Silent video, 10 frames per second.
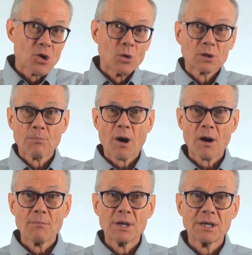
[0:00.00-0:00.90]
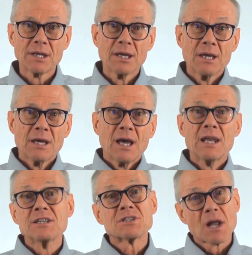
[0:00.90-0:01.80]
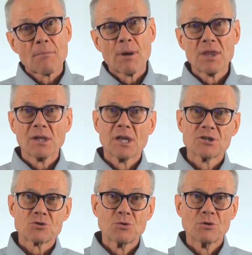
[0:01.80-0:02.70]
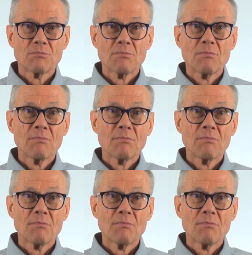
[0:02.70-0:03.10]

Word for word: whole department, and he stopped by the lunchroom.